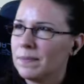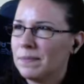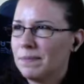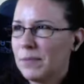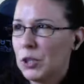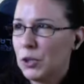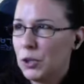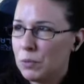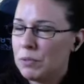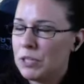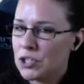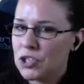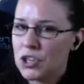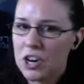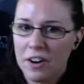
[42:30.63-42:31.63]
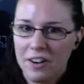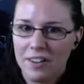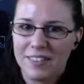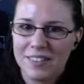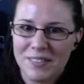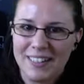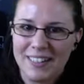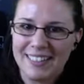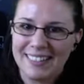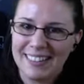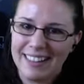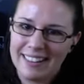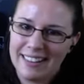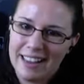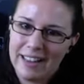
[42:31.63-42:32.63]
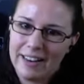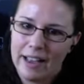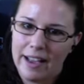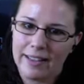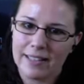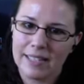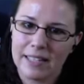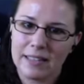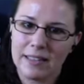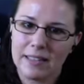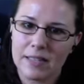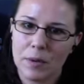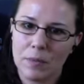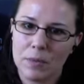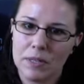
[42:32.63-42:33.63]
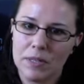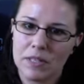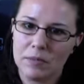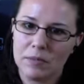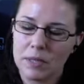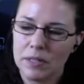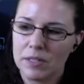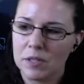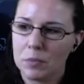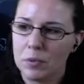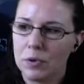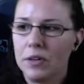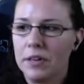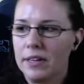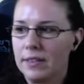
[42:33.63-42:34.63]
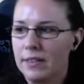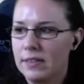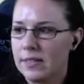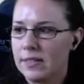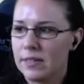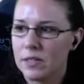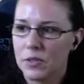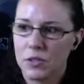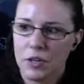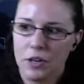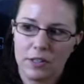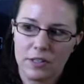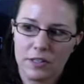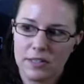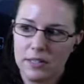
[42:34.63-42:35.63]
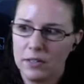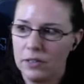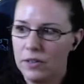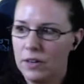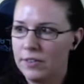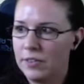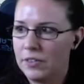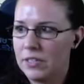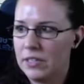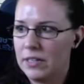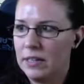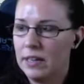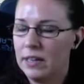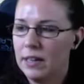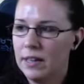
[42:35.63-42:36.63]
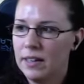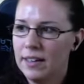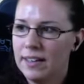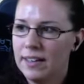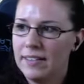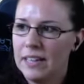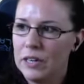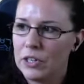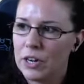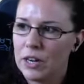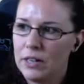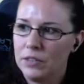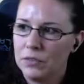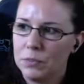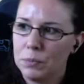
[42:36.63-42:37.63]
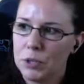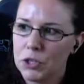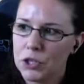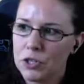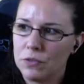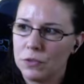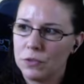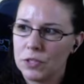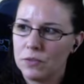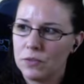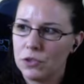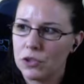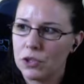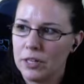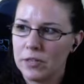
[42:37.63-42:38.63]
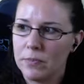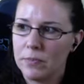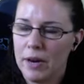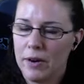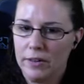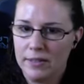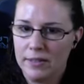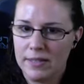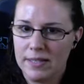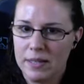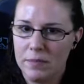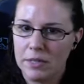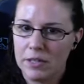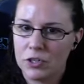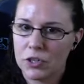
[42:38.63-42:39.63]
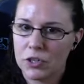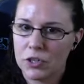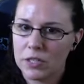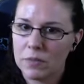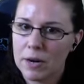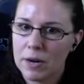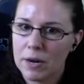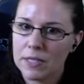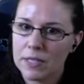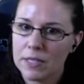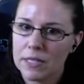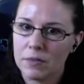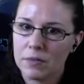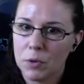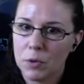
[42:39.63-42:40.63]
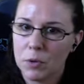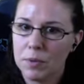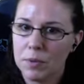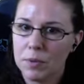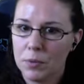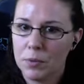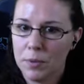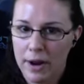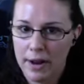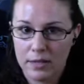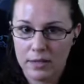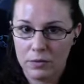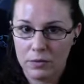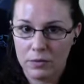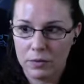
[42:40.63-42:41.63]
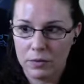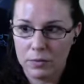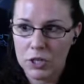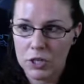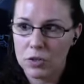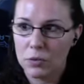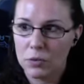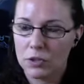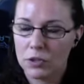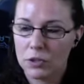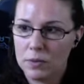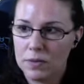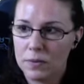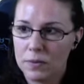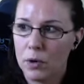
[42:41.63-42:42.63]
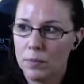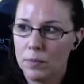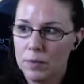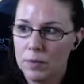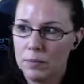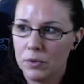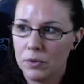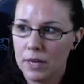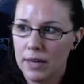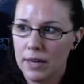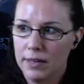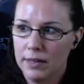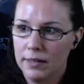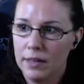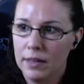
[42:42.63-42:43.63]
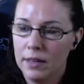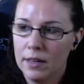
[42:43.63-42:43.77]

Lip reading: could be shared, right? And as, like, these companies have been exploring things like sociocracy and holacracy, they're kind of pushing for transparency, because transparency gives more people more access to information, which means more people can